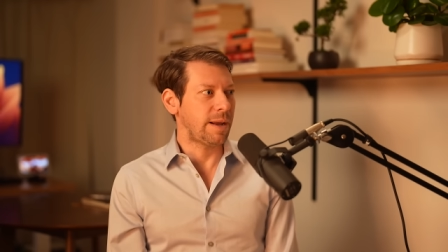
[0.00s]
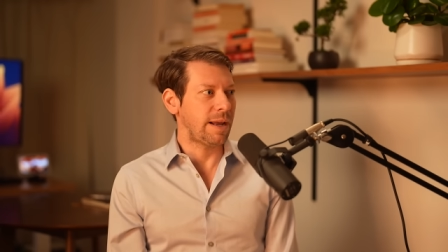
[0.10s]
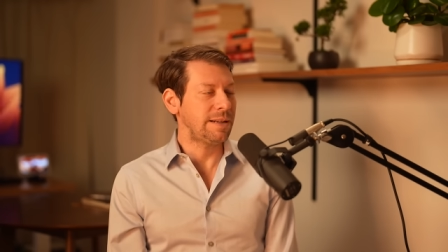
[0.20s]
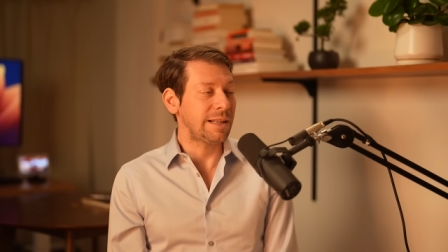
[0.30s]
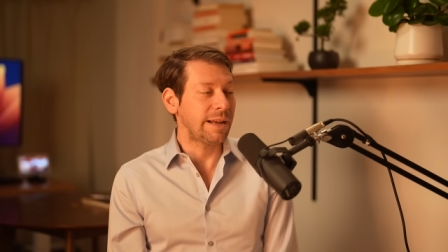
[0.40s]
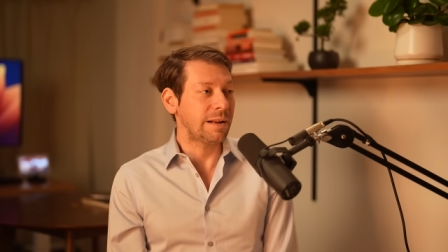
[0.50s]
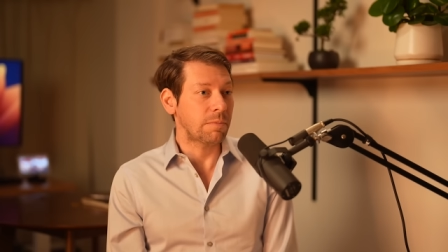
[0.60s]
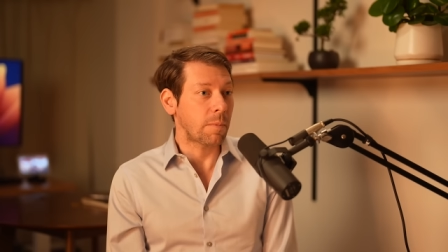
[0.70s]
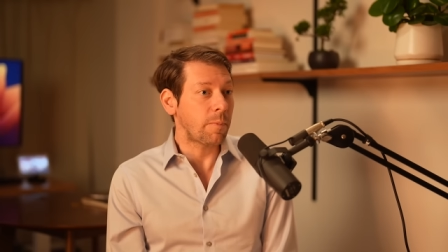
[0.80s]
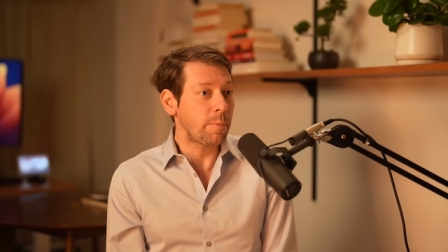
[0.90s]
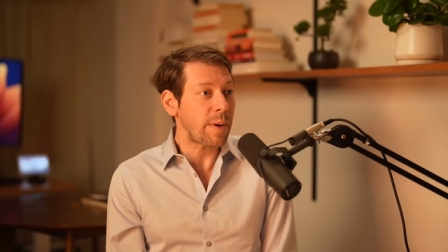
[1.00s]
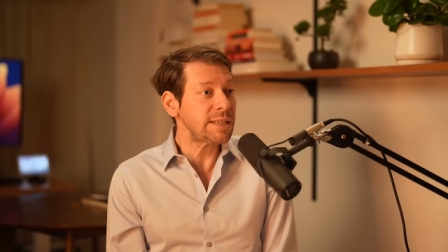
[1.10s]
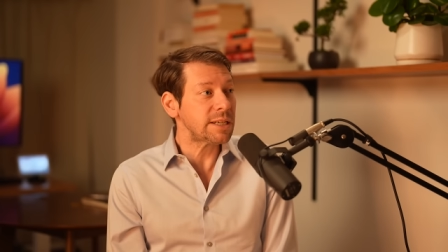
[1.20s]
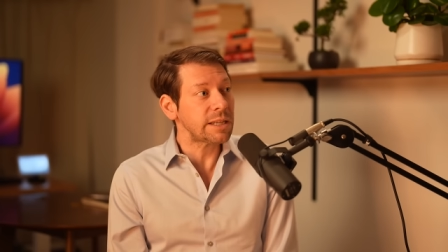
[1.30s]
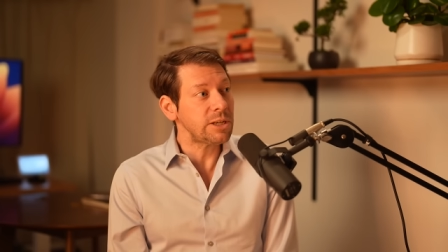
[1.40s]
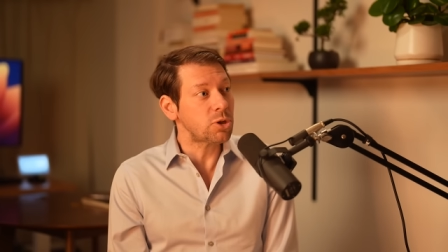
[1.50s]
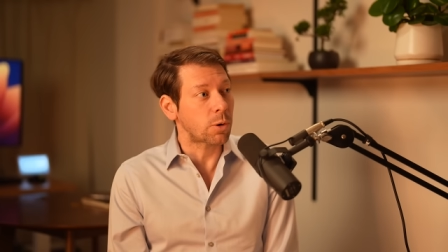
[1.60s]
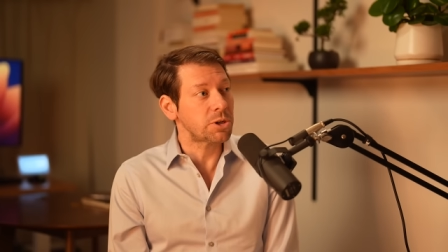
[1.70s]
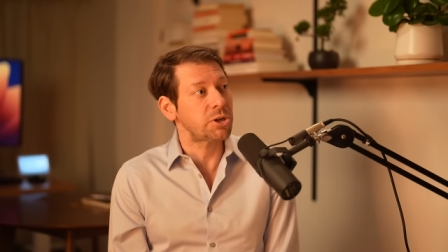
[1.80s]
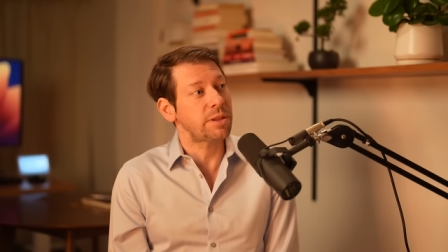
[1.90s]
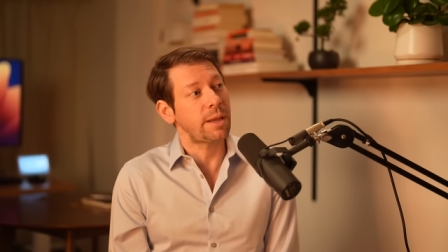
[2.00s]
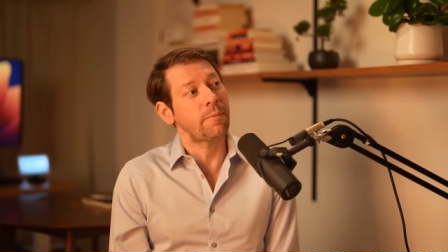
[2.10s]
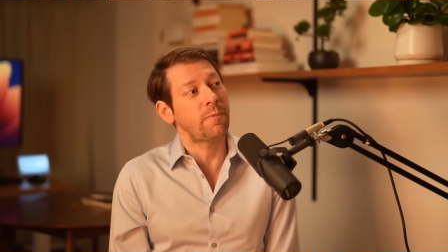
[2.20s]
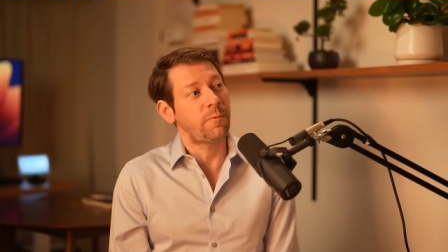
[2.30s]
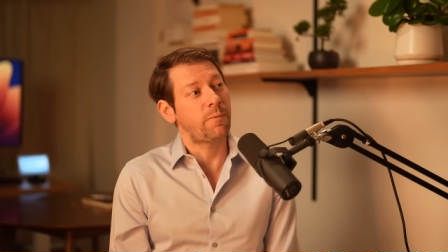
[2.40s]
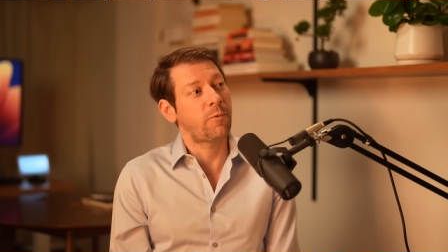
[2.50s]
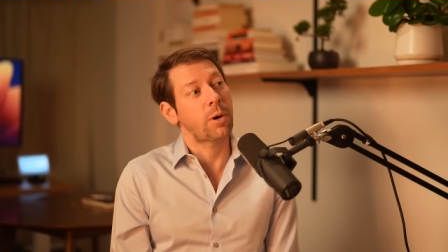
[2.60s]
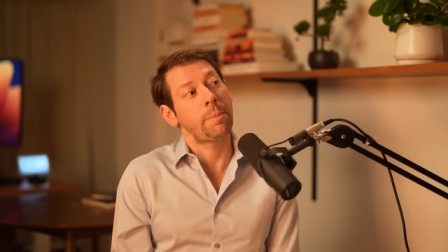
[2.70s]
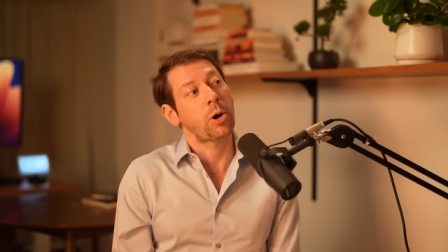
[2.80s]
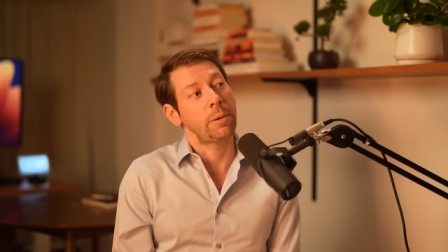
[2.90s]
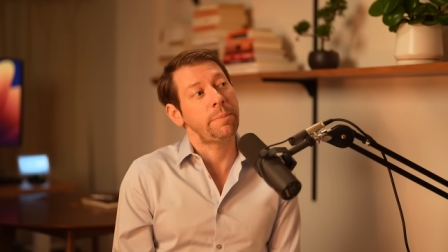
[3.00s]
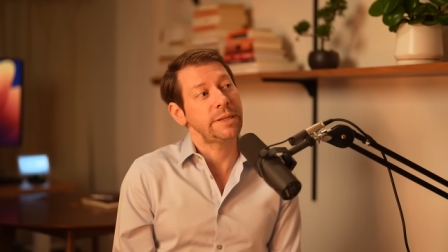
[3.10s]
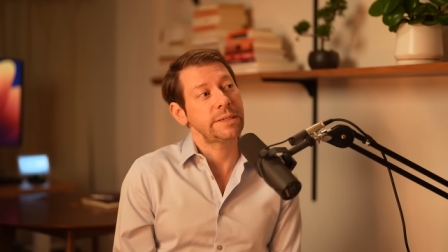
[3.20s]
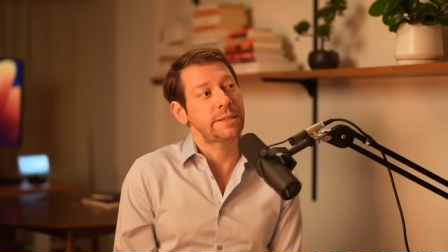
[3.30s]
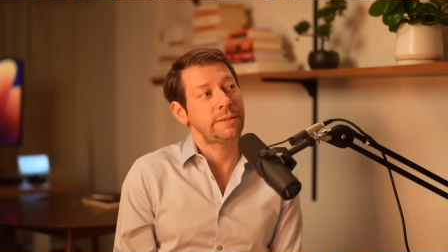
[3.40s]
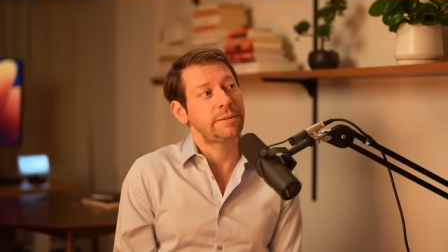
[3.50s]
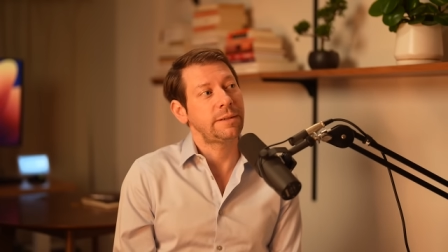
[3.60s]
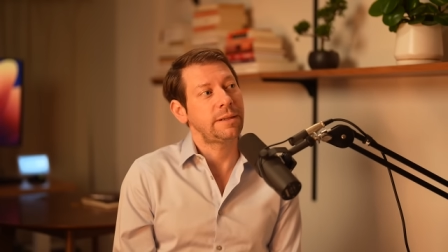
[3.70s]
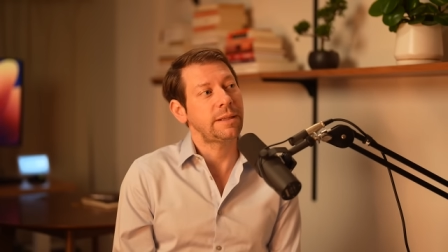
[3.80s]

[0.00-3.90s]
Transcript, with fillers: and to like basically torture them for a purpose yeah.